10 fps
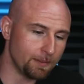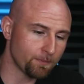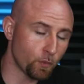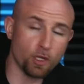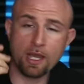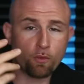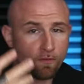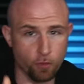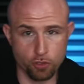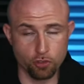
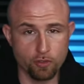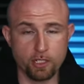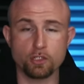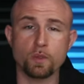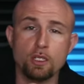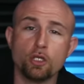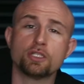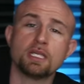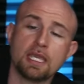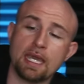reversal traders. We look
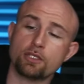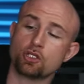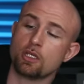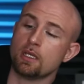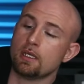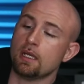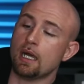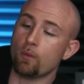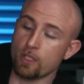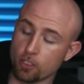to
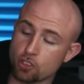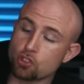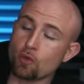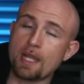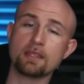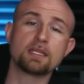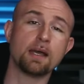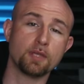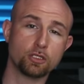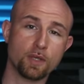trade in the
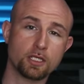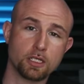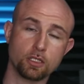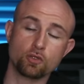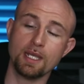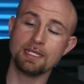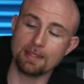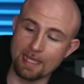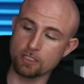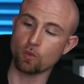dominant direction of the trend, and
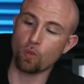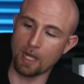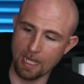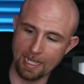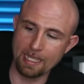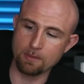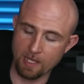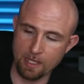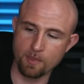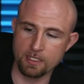that is why, in
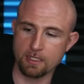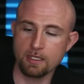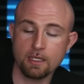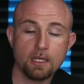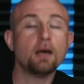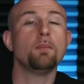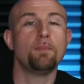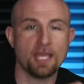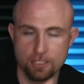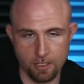my opinion,
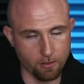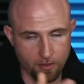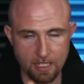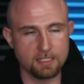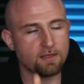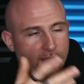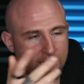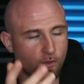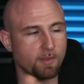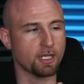based on other things, the fact
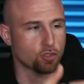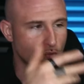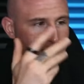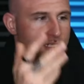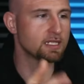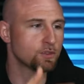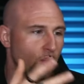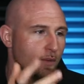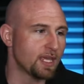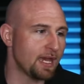that we manage risk is
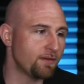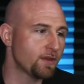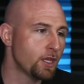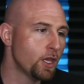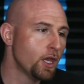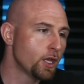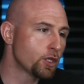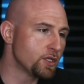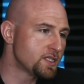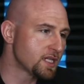why we have
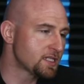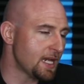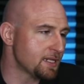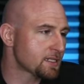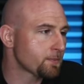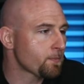good success.